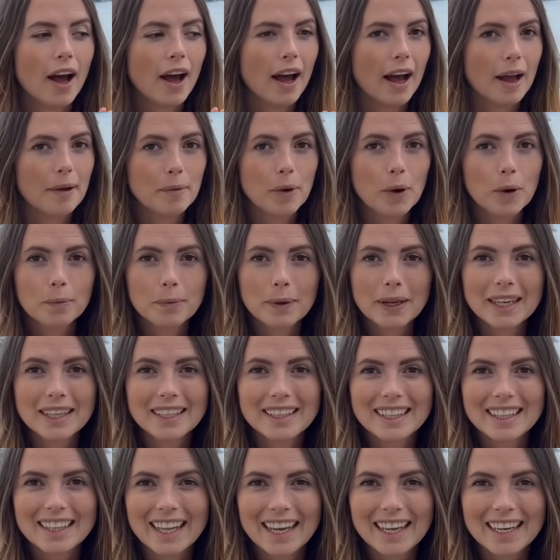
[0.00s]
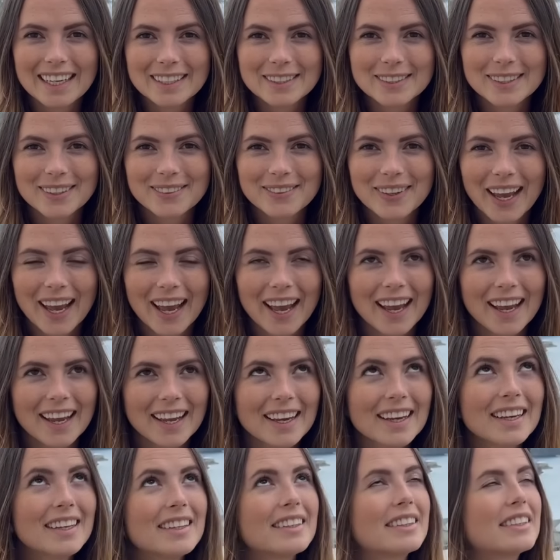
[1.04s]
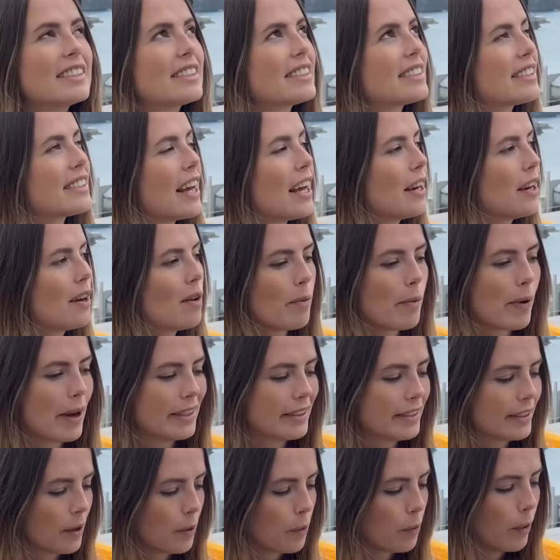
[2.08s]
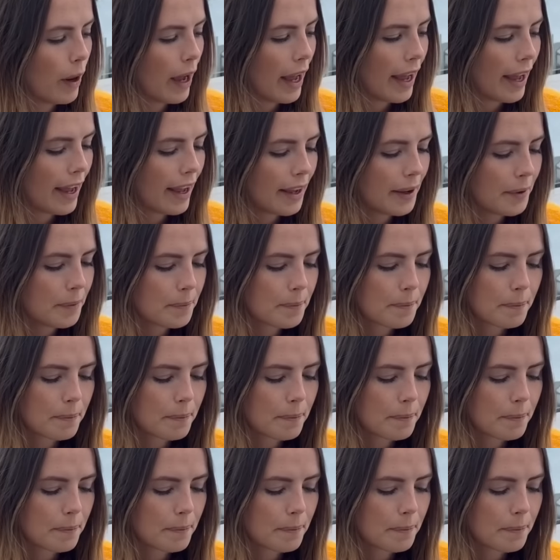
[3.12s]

I'm hoping the lighting's okay. The sun went away.